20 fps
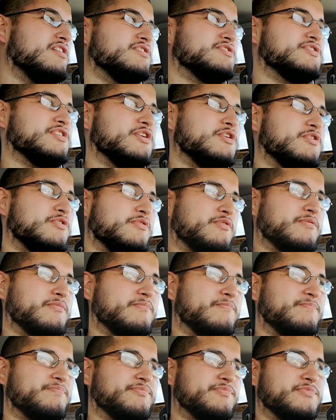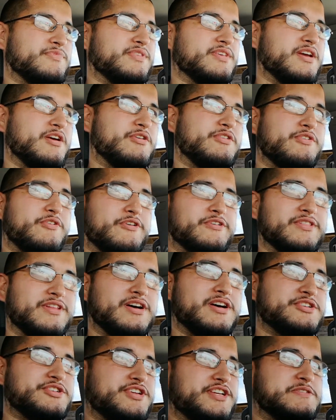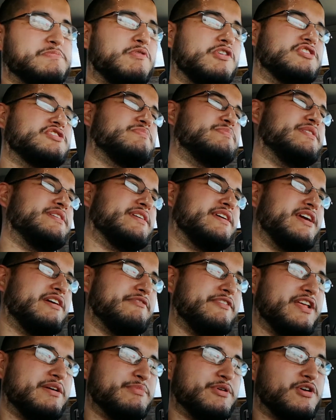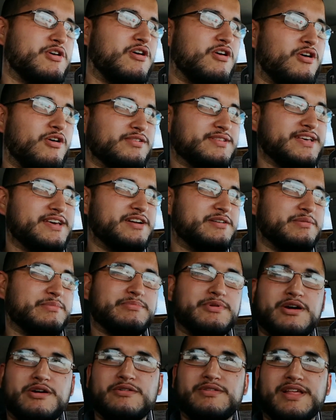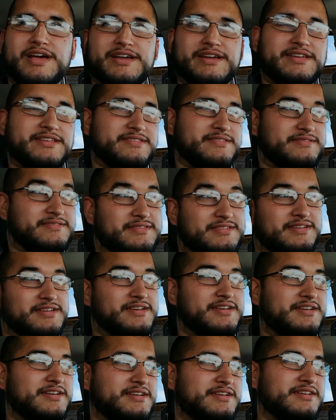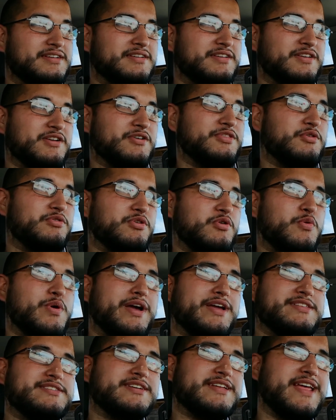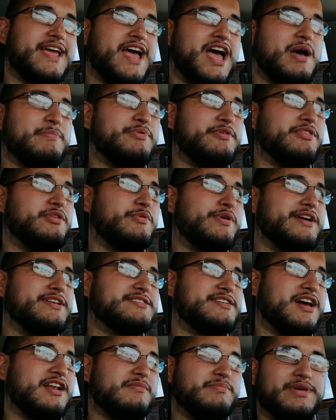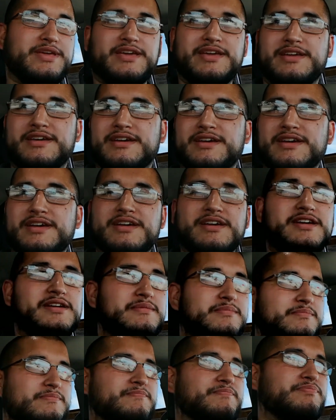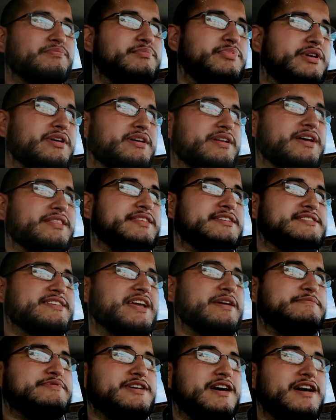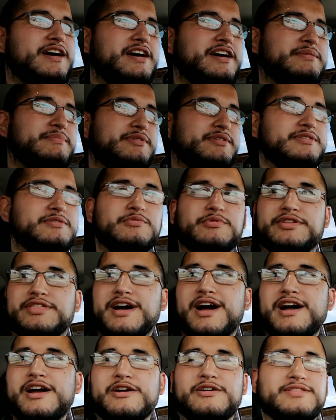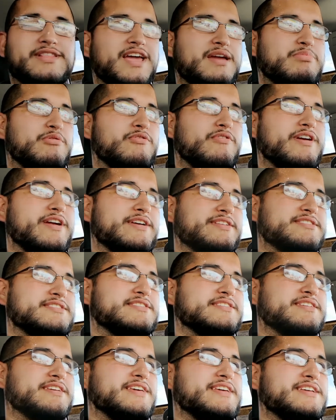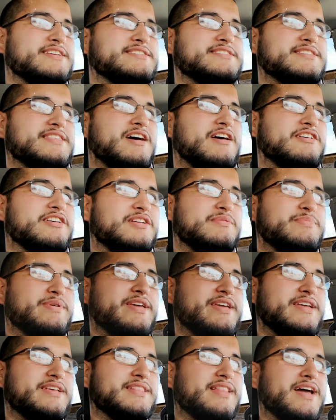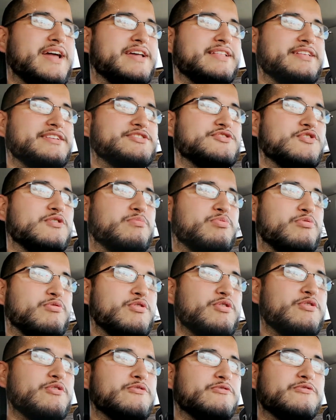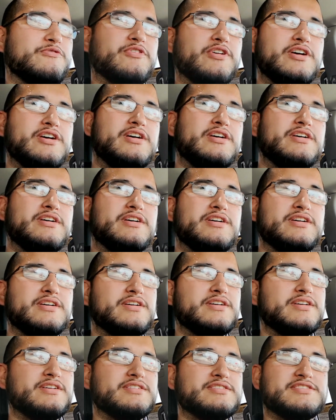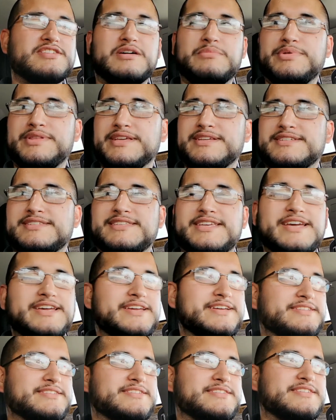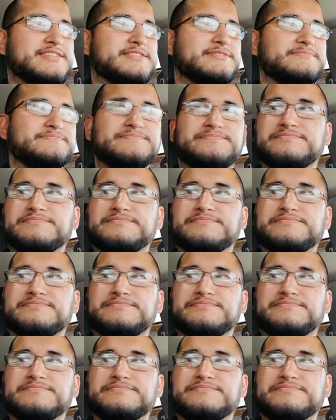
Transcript: So here during lunch, he's supposed to be giving him a call and letting him know, like, you know, the way it's going to happen and the way it's got to be. But at the same time, with higher labor rates, he's not going to be likely to approve some of these tickets.